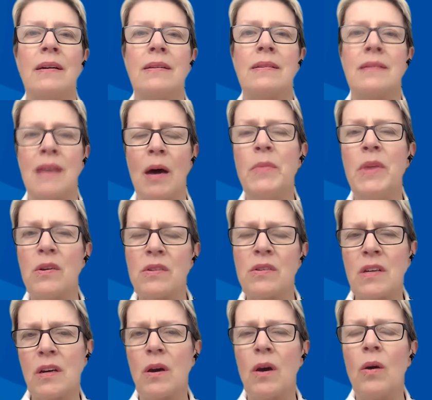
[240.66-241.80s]
Some years
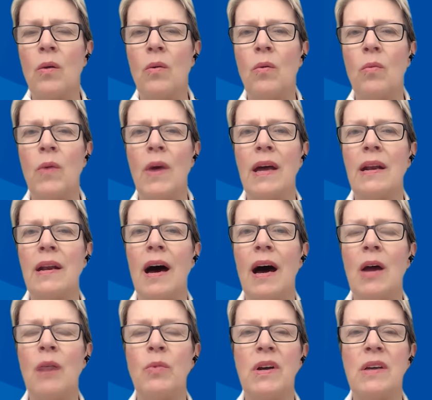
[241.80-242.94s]
ago, when
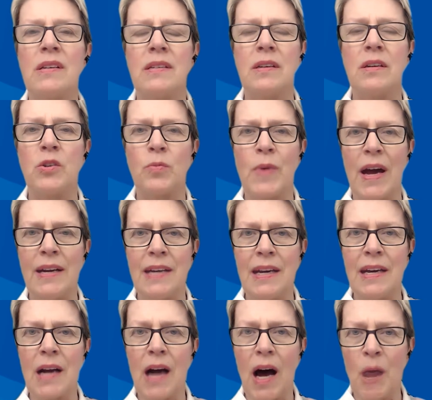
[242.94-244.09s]
I was directing
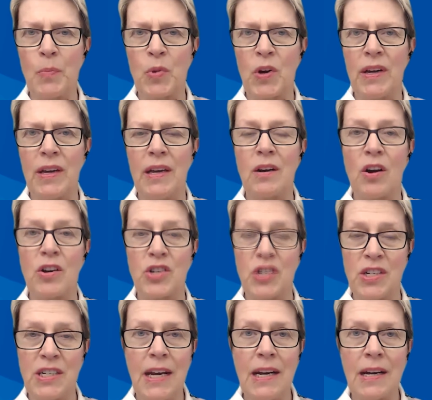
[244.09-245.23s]
an opera in
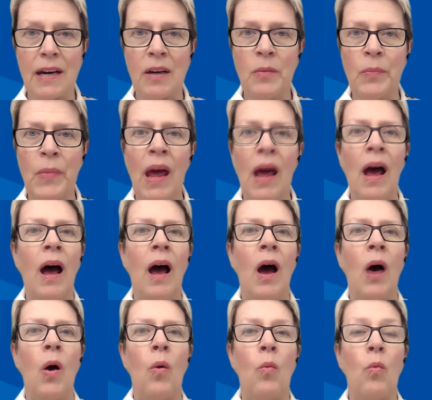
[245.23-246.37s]
Argentina,
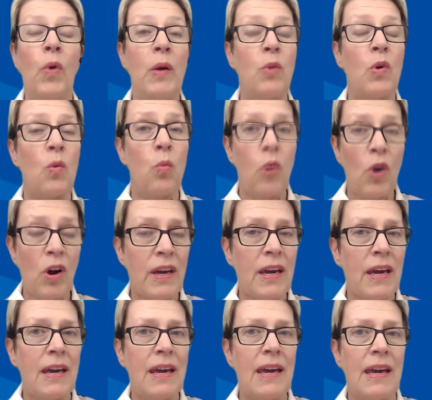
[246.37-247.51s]
we were
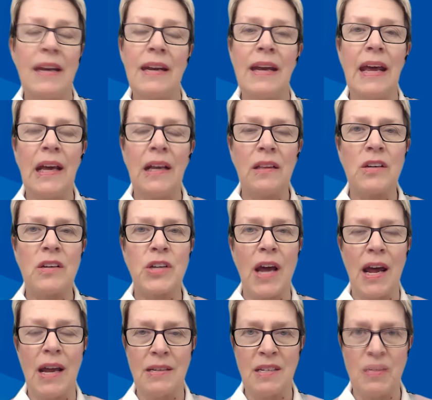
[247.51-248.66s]
working in English
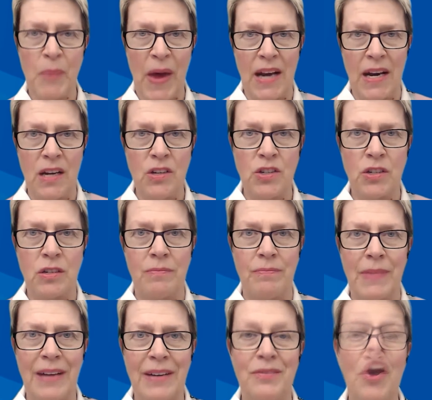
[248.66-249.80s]
and Spanish,
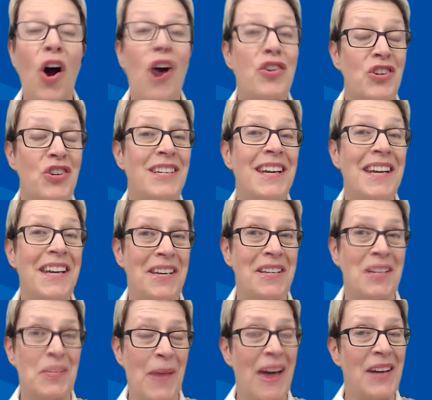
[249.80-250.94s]
and Argentinian
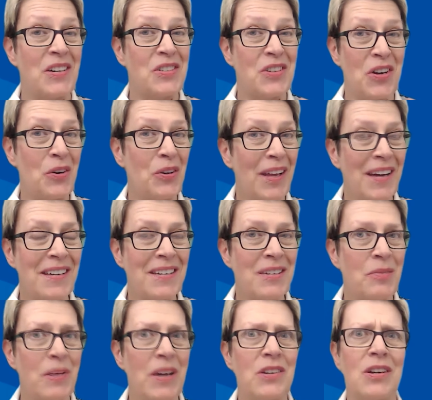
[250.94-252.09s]
Spanish, no less,
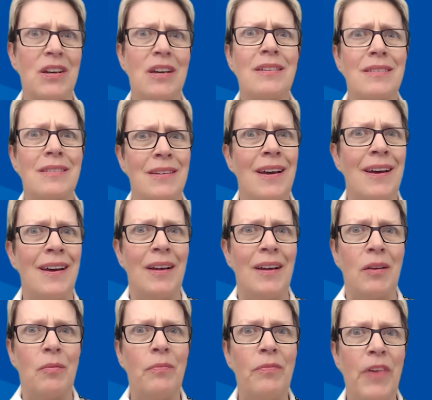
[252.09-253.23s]
which is
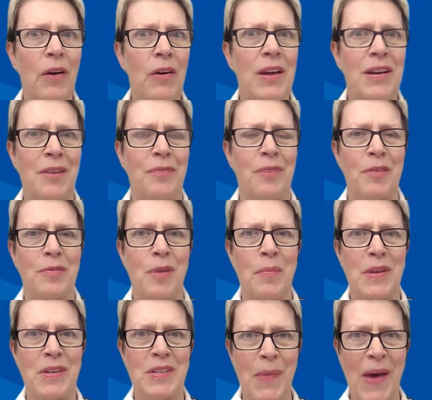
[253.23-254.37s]
very different from
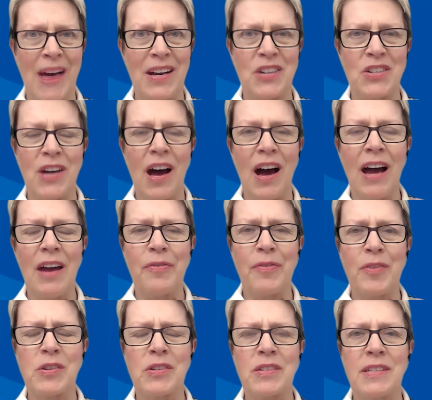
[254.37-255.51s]
the Spanish I
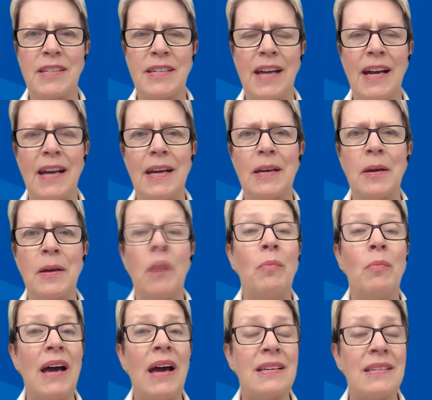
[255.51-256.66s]
first studied.
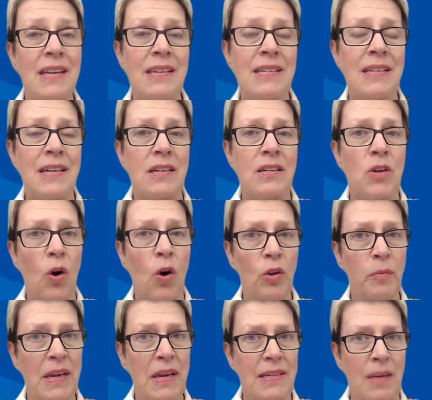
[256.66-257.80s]
My assistant
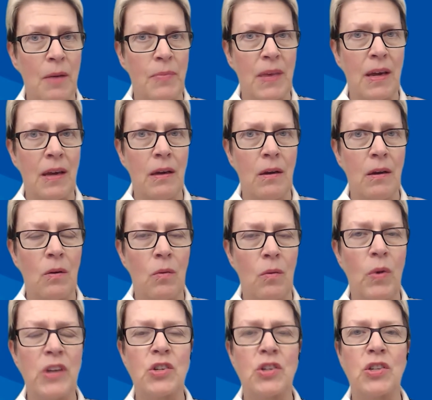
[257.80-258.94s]
told me something
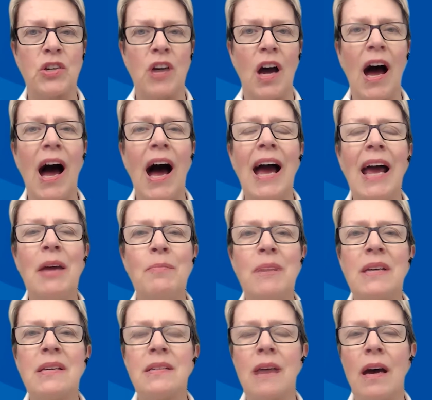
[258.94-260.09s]
which I
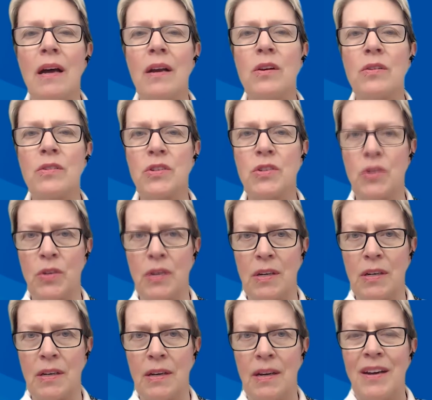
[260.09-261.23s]
misunderstood.
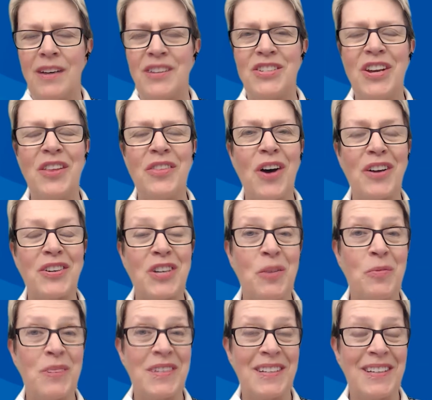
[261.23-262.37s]
She thought she
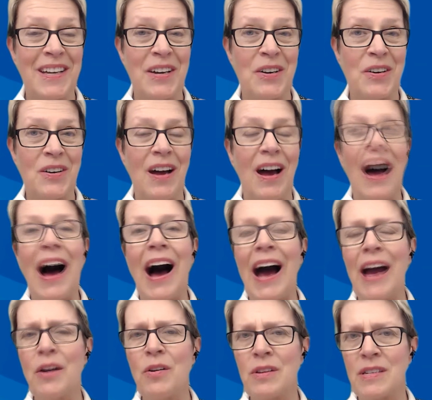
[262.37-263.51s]
was clear.
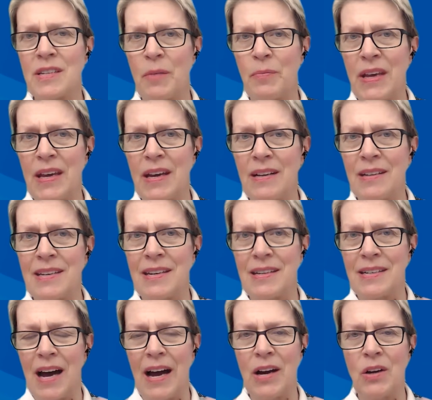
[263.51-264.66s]
I heard something else
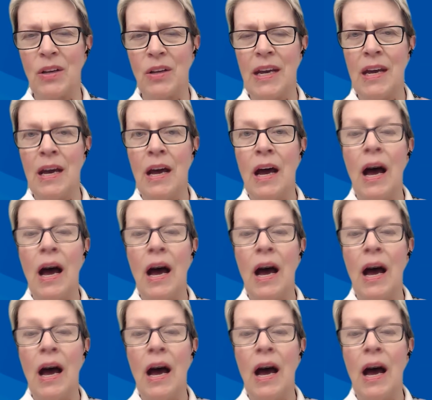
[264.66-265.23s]
entirely.